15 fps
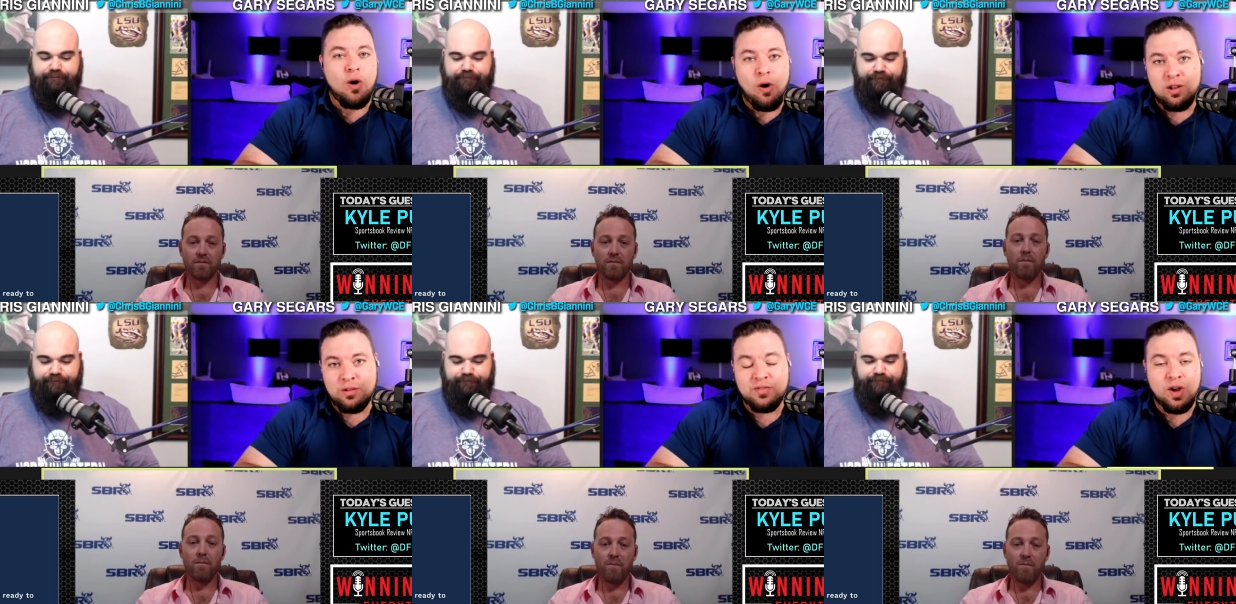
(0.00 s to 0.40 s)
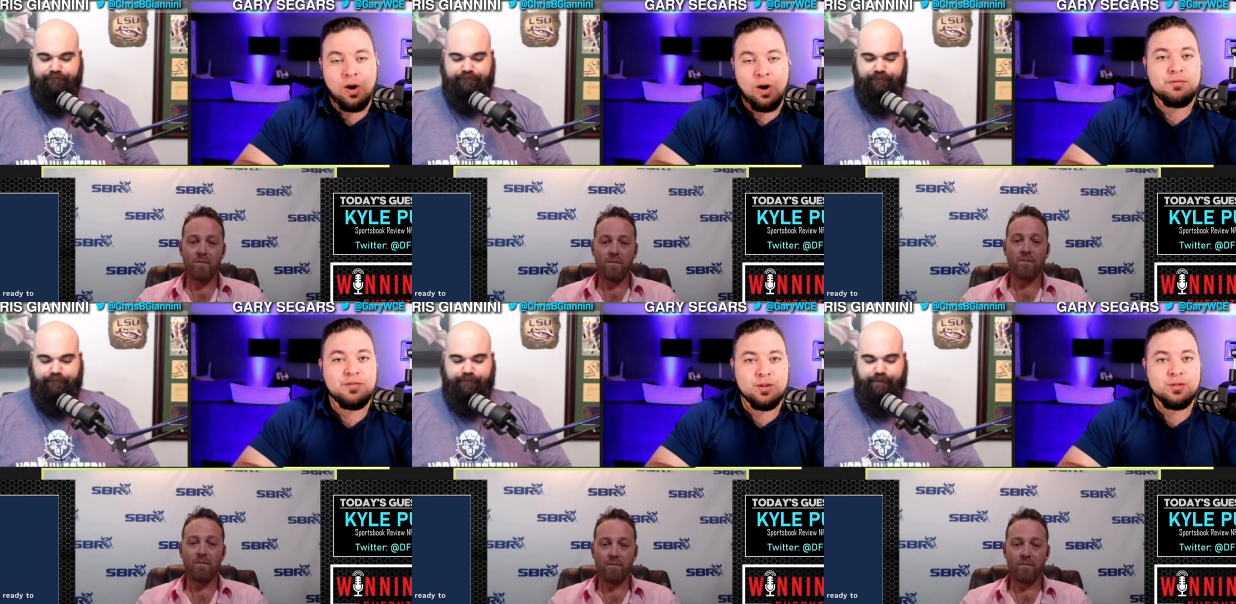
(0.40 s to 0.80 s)
Speaker 1: all of the
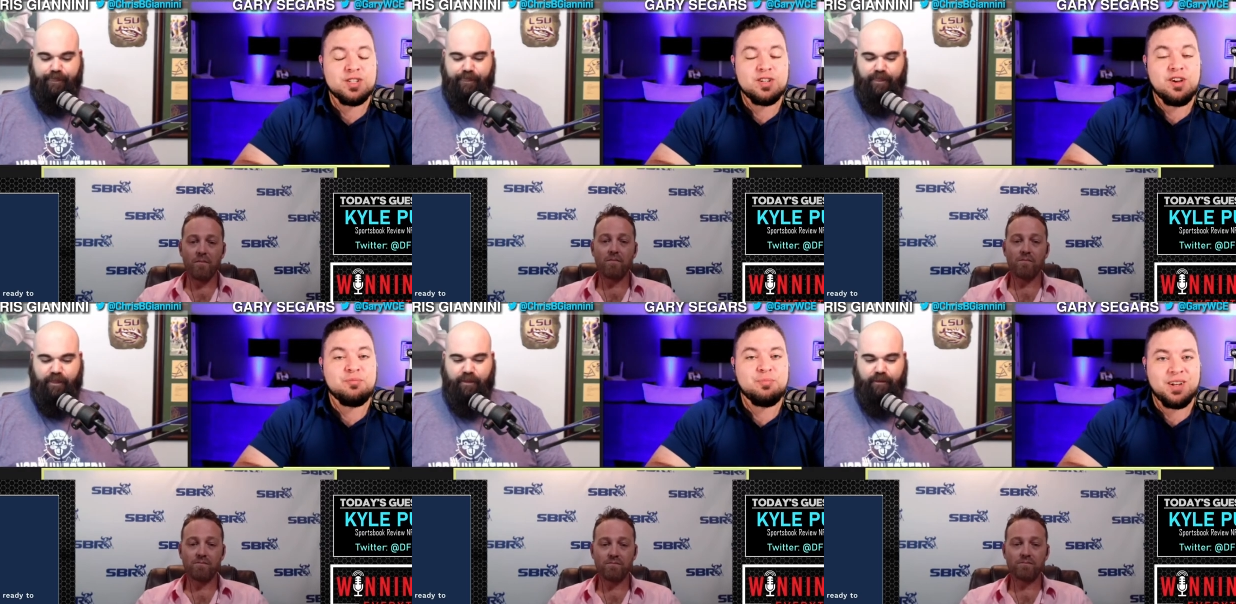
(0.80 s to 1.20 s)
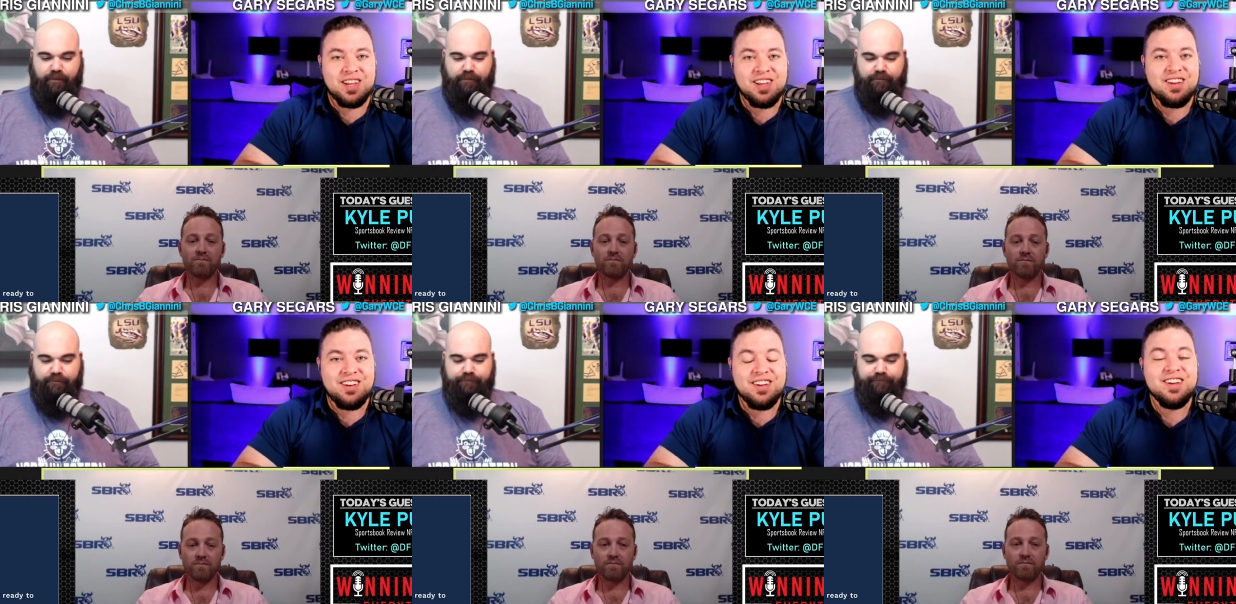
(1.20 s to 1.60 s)
off-field stuff. But
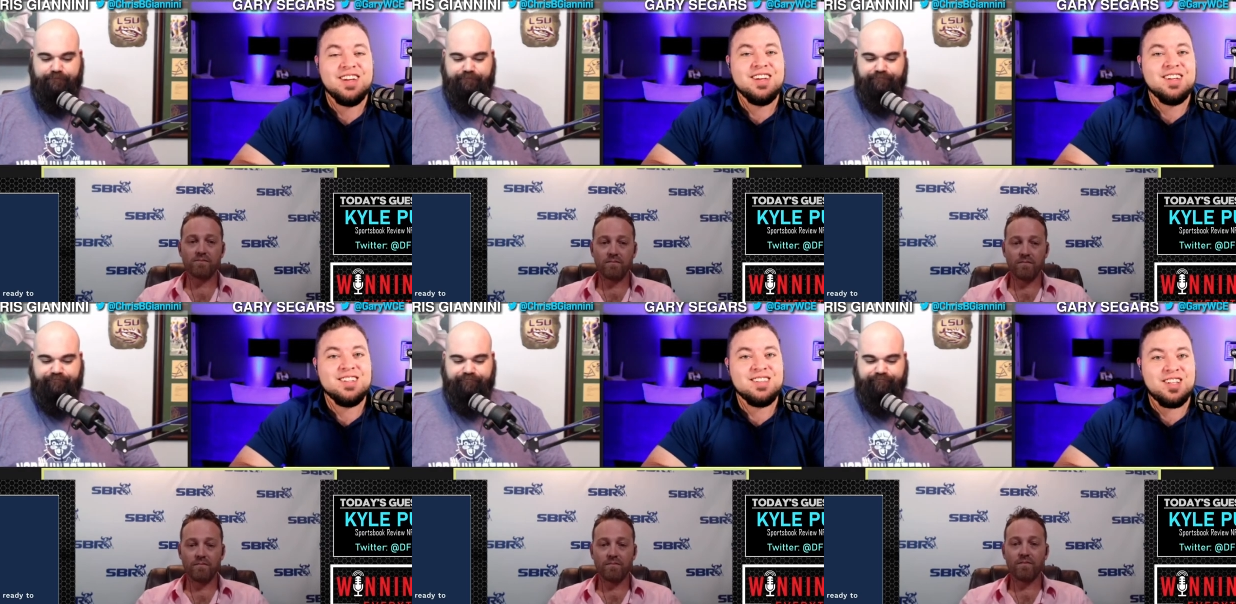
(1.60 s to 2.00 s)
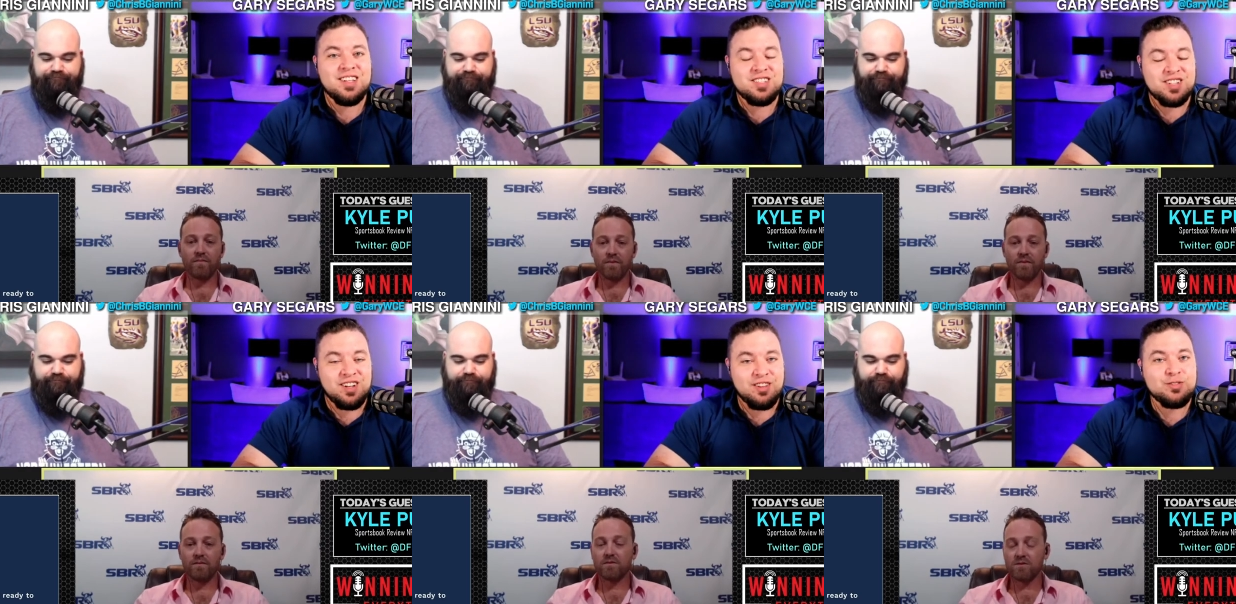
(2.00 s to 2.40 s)
again, that's
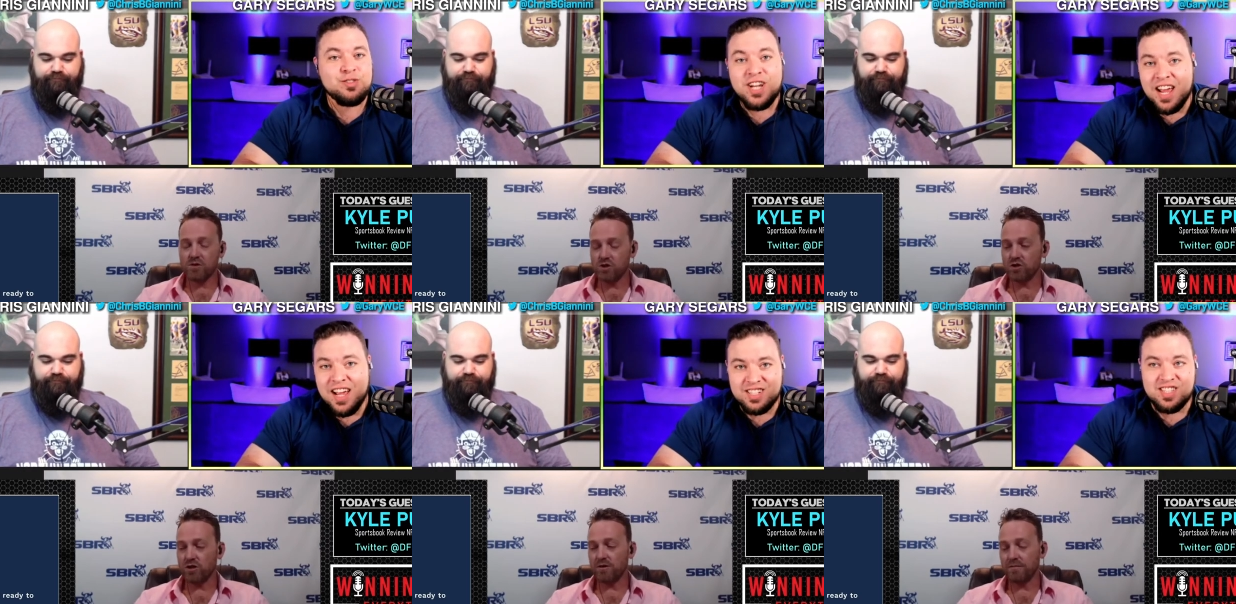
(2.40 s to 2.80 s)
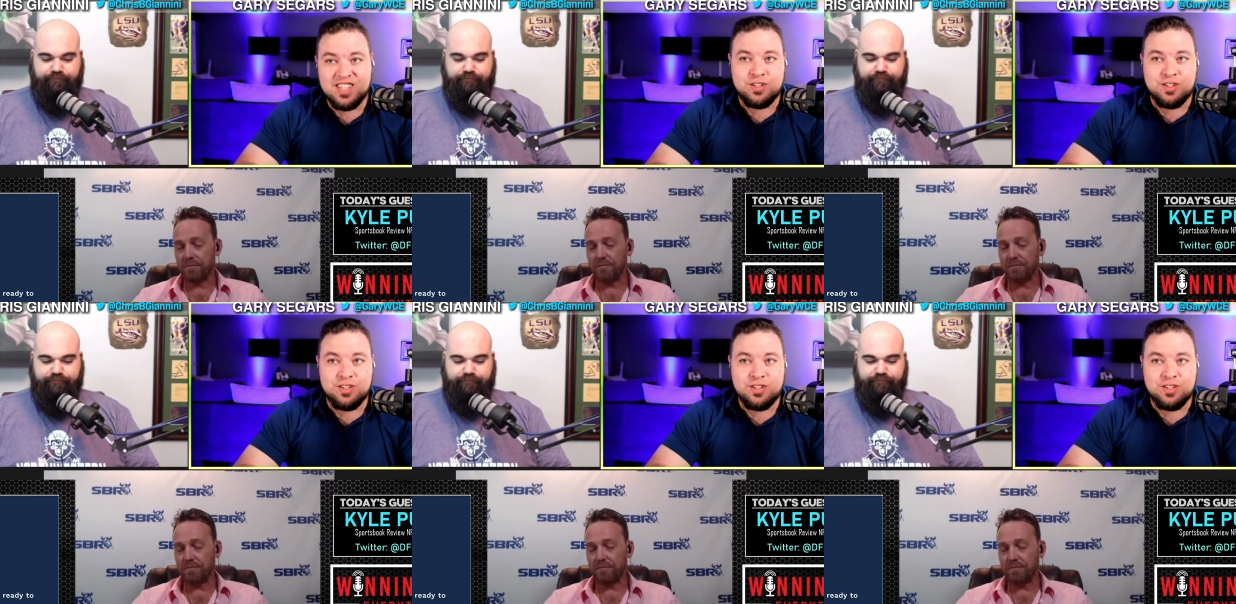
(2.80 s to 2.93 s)
another chance sure.